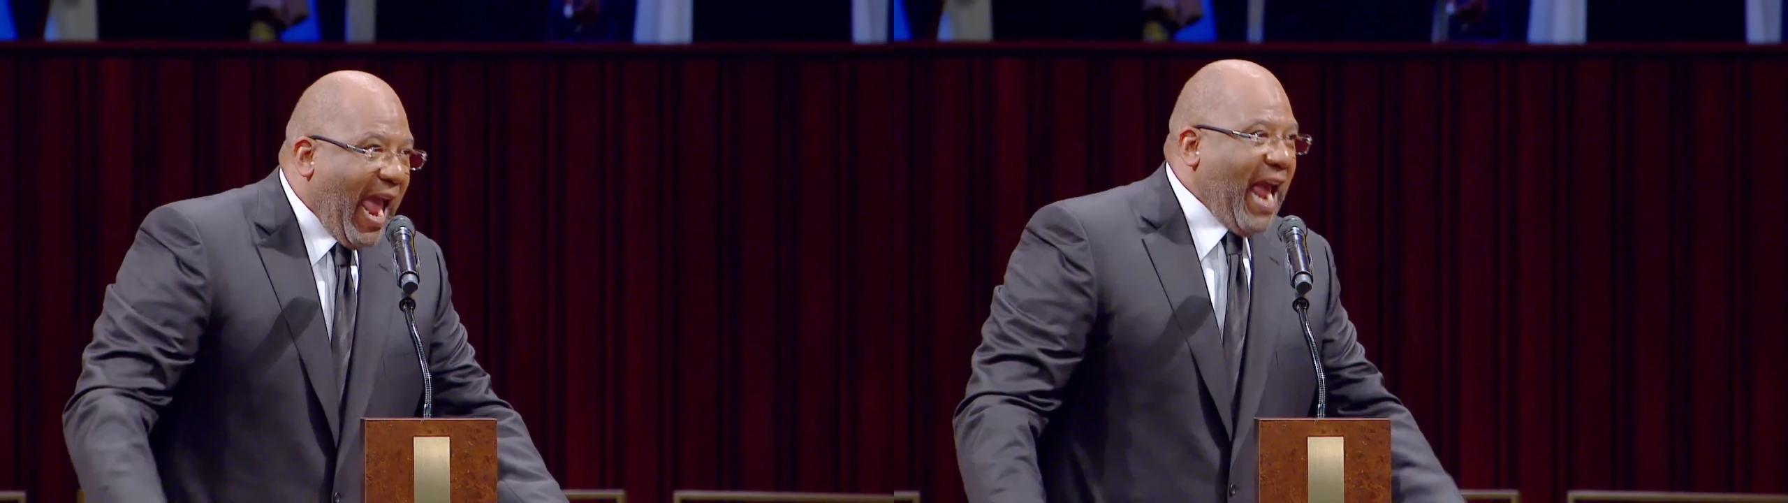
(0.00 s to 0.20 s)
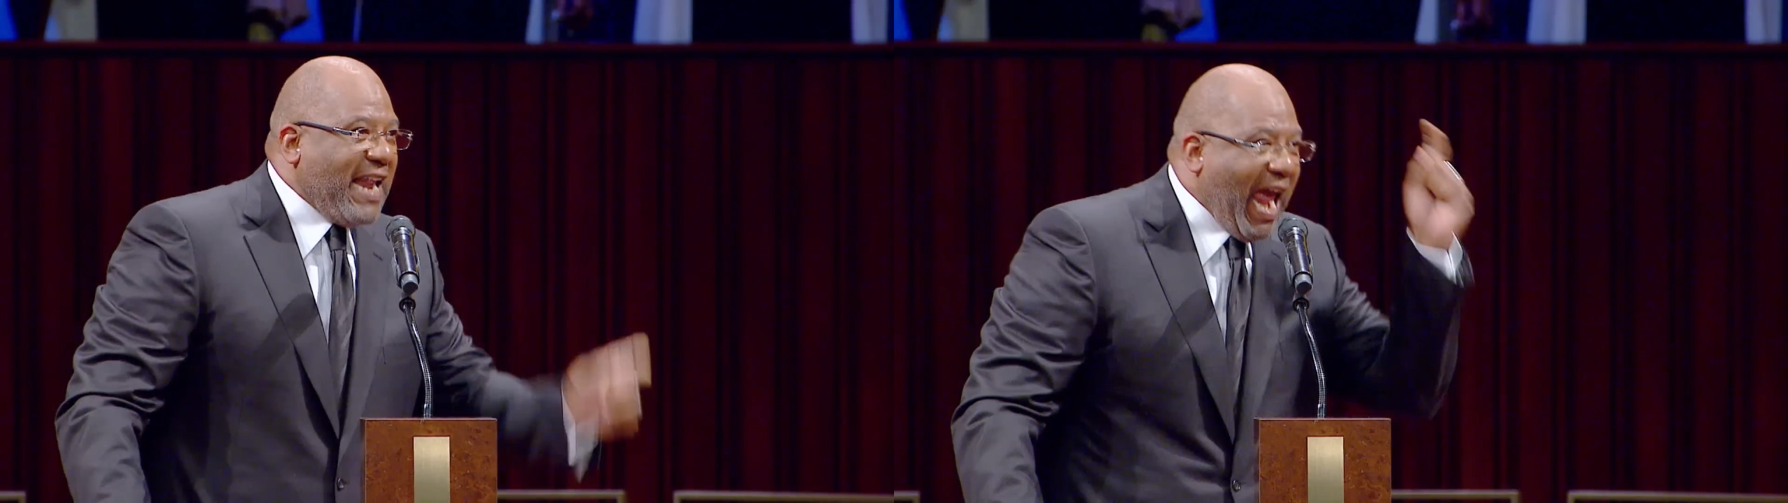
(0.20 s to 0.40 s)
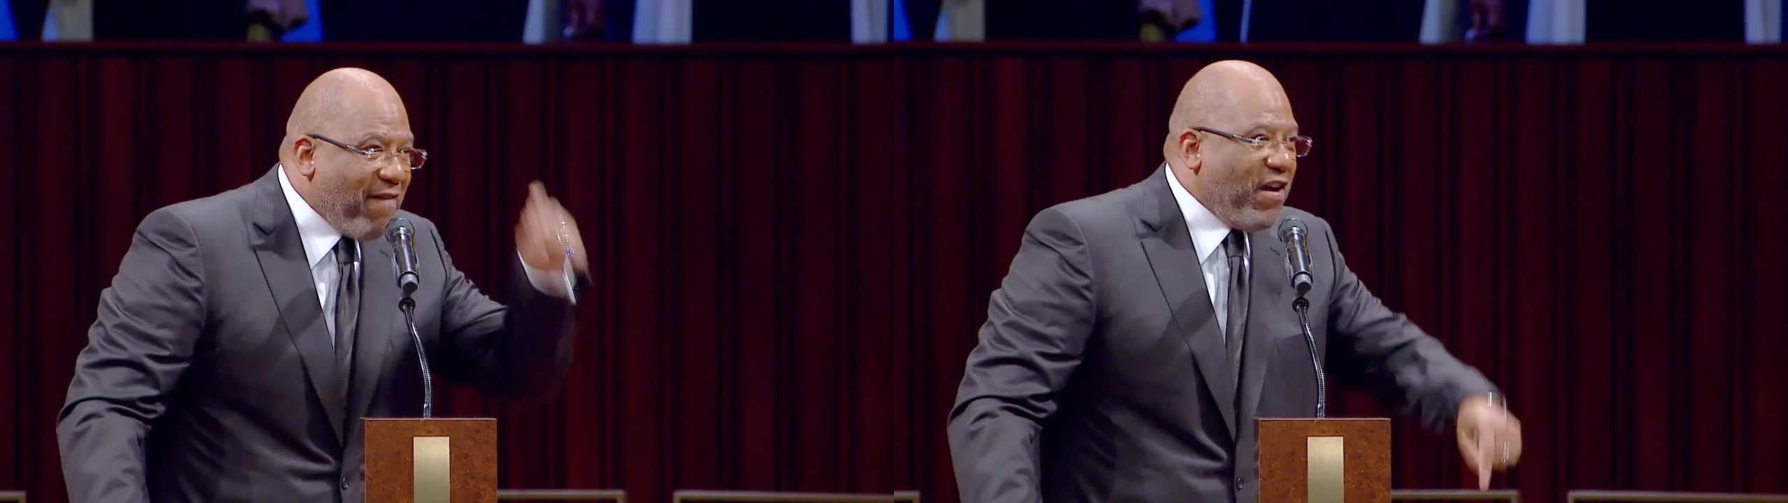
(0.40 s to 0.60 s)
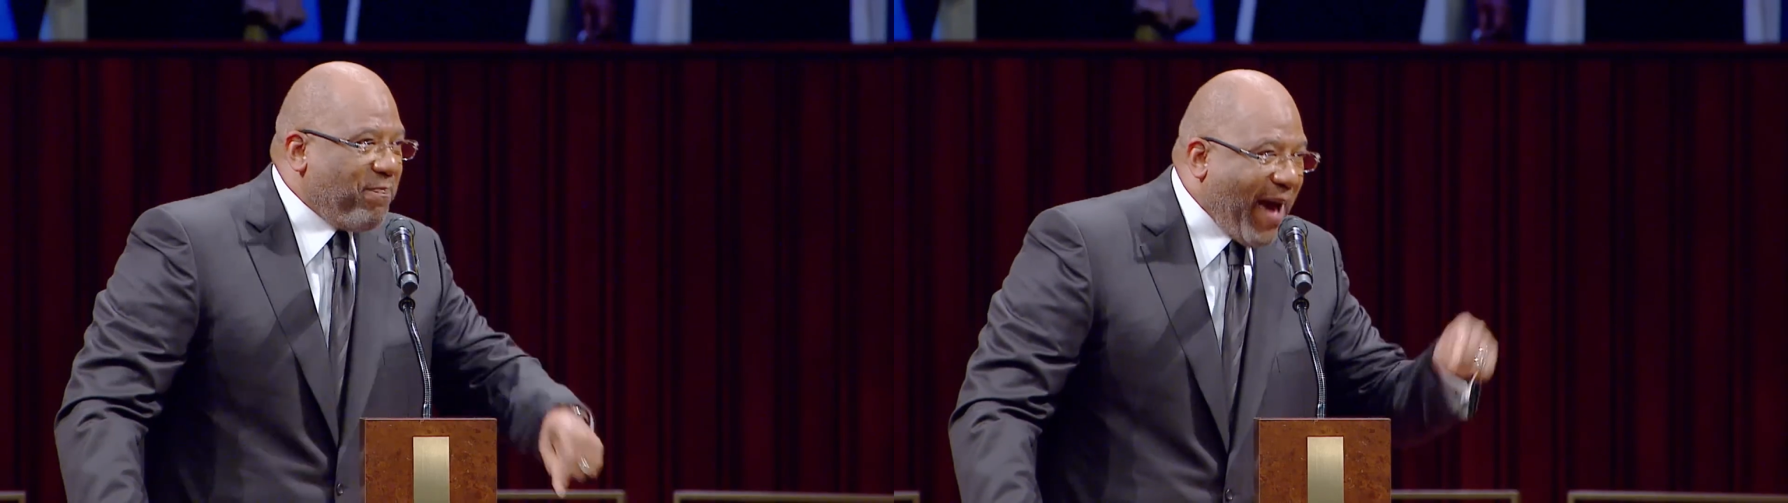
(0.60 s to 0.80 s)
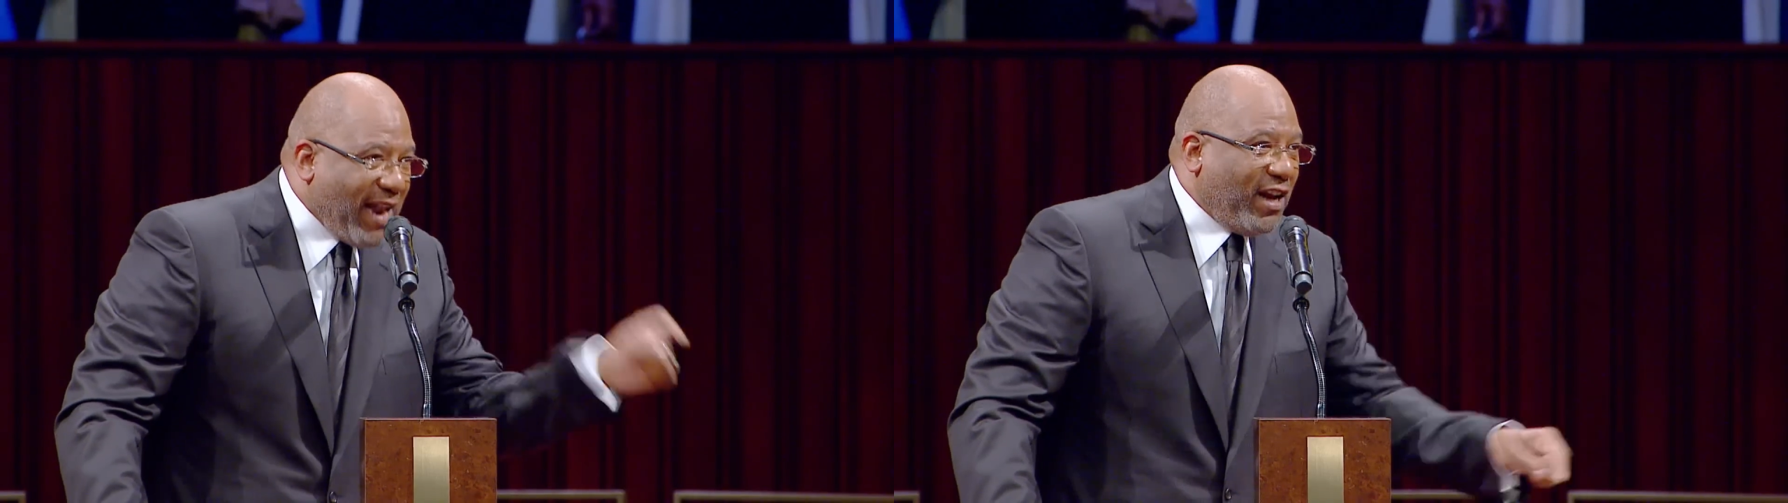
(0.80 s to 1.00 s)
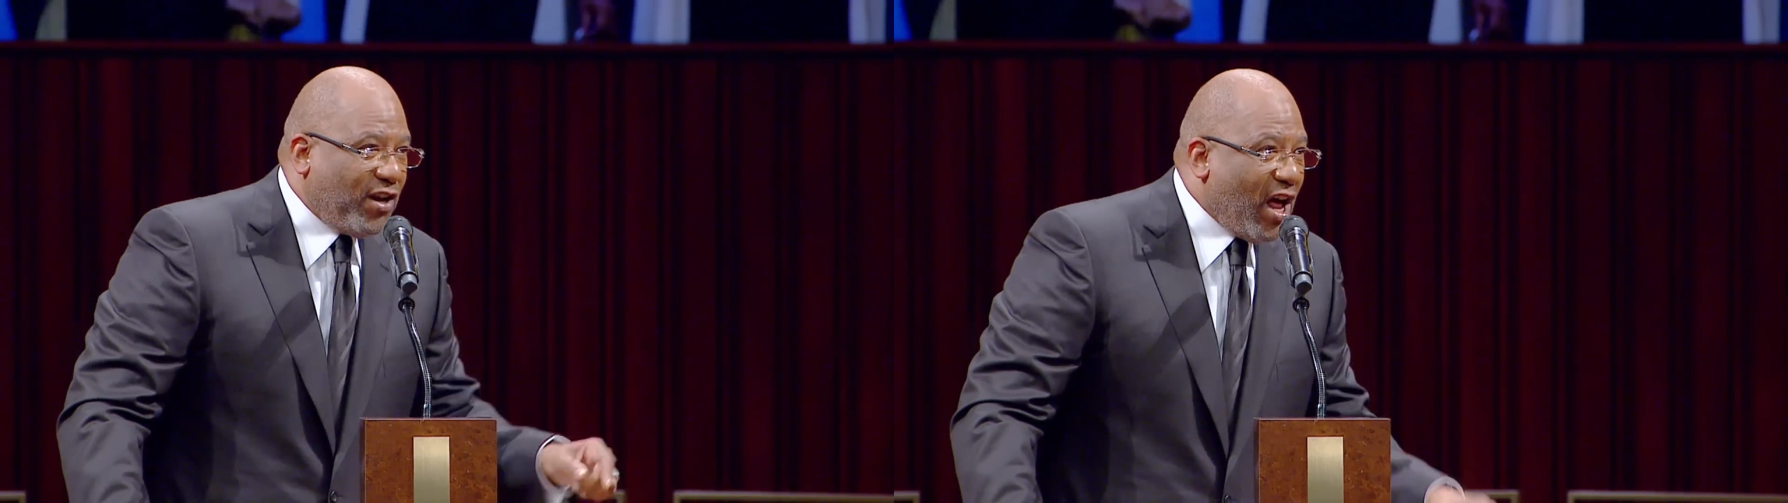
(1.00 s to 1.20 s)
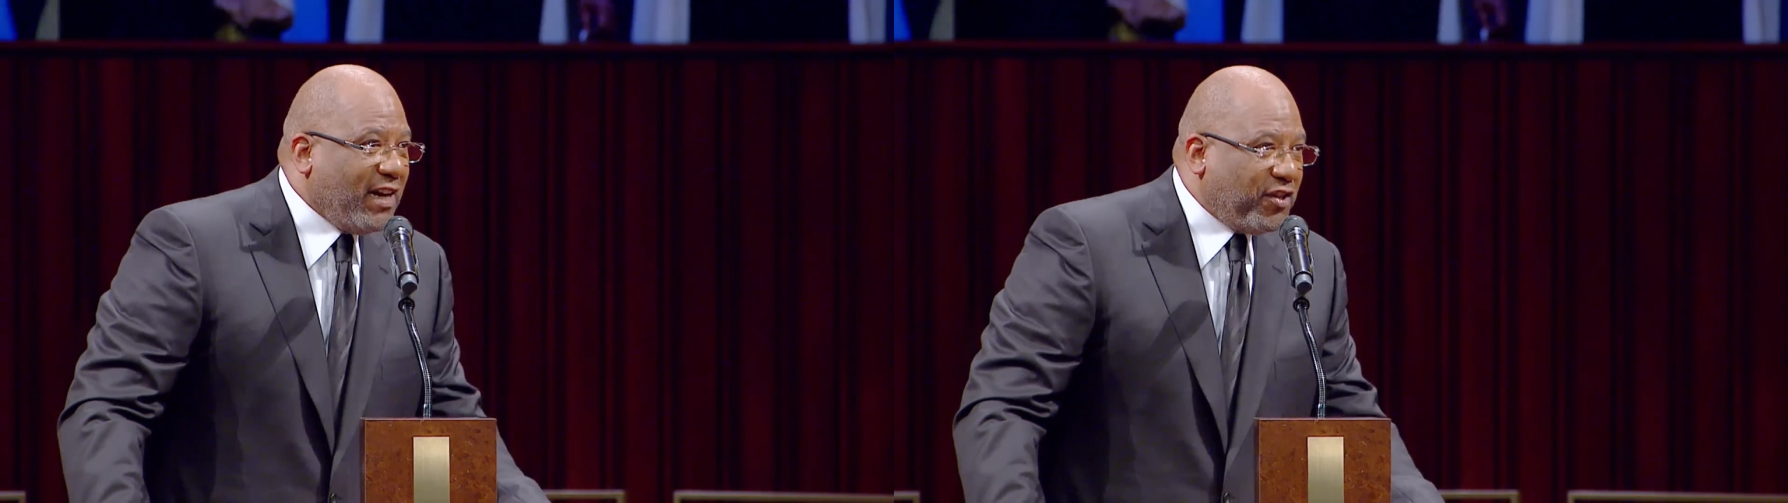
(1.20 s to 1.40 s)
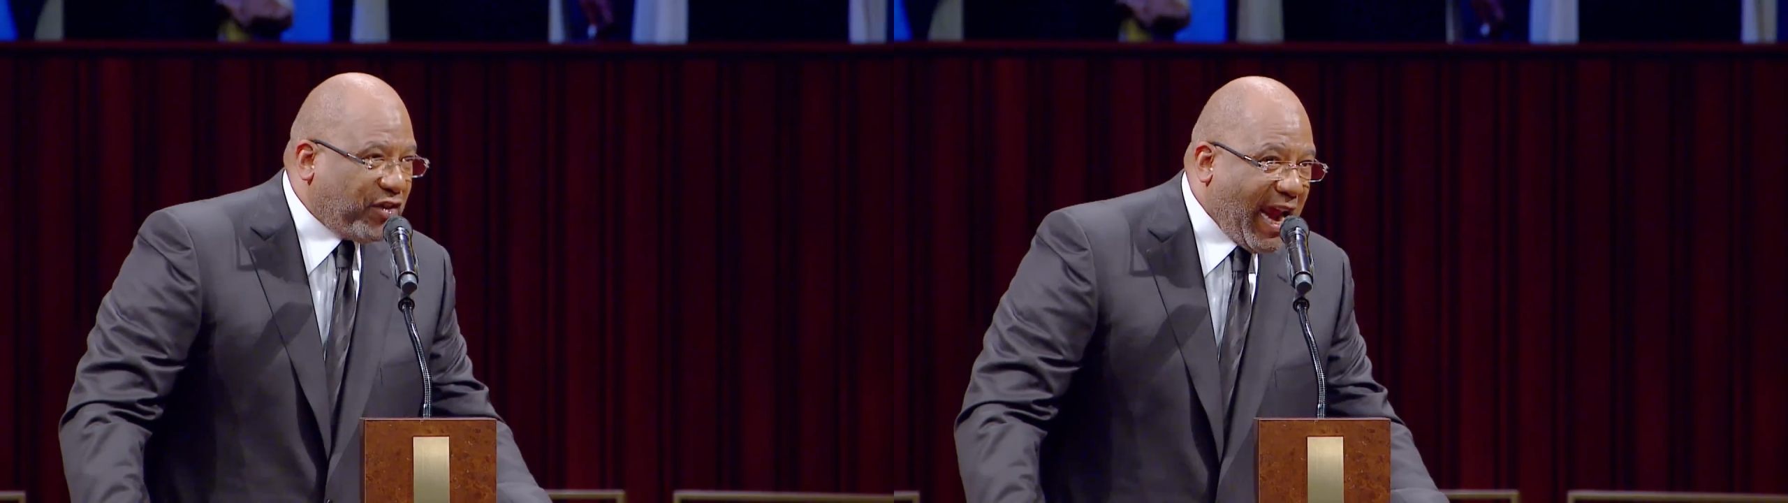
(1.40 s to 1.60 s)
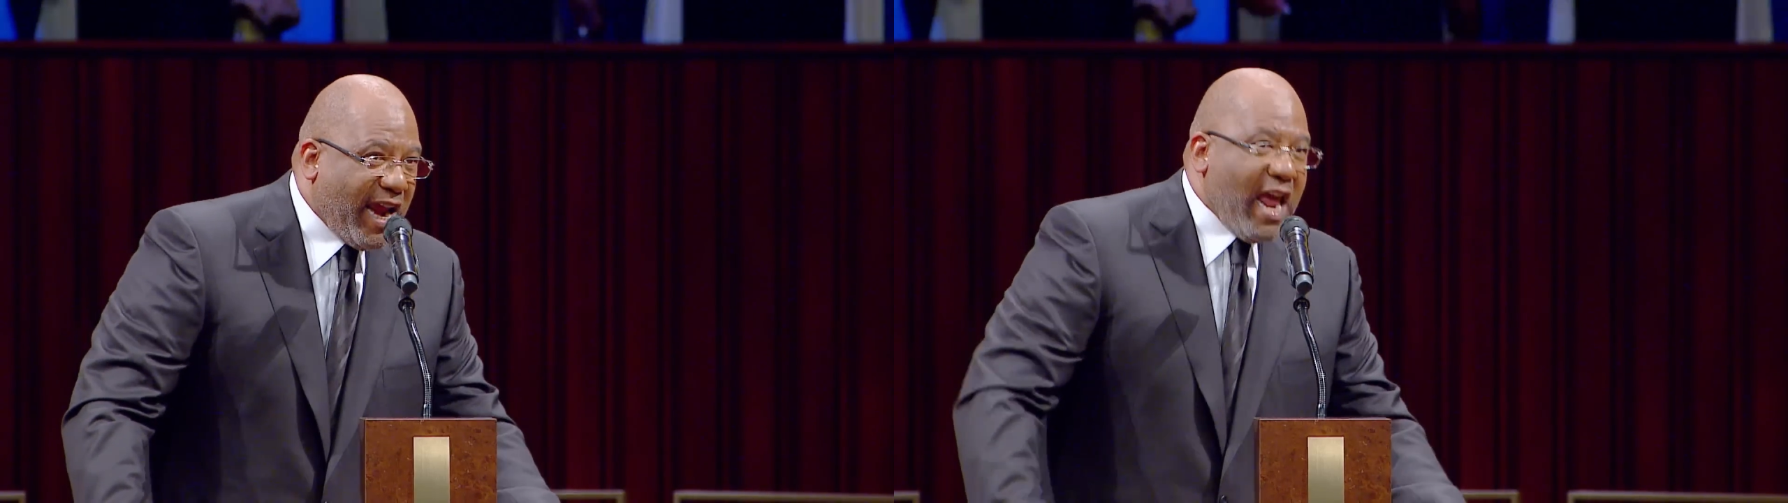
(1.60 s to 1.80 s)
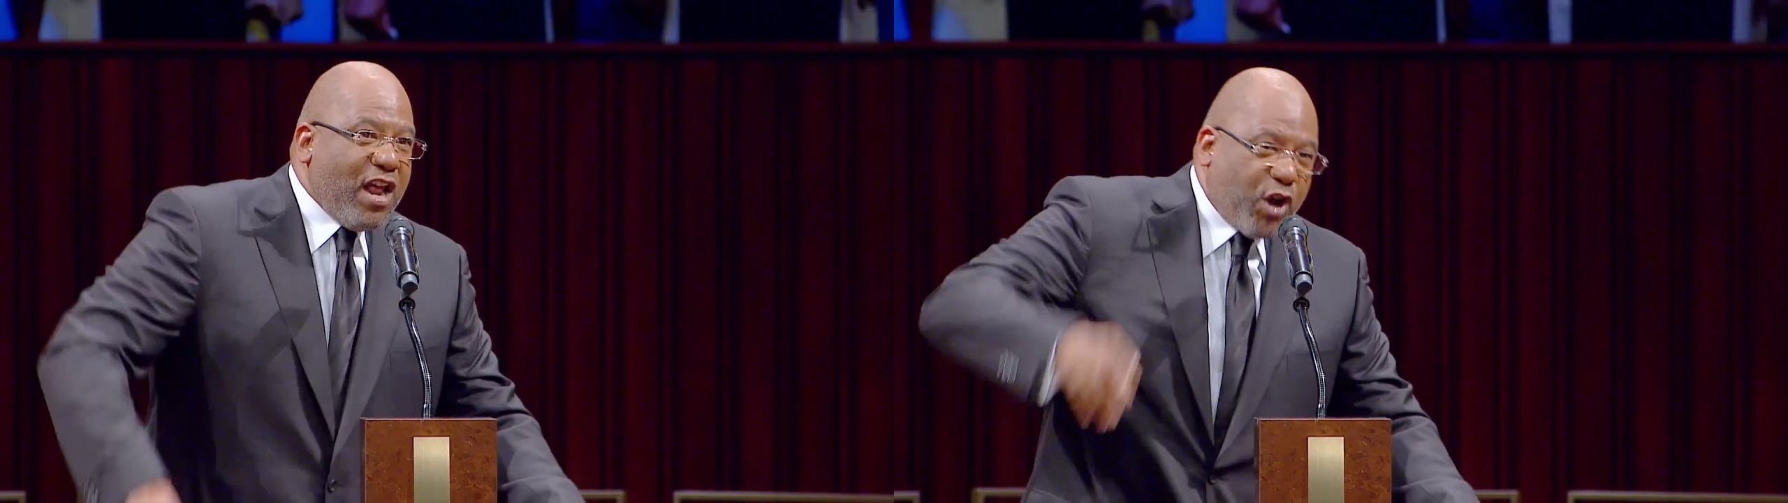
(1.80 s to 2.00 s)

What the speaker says: and everybody's going to say,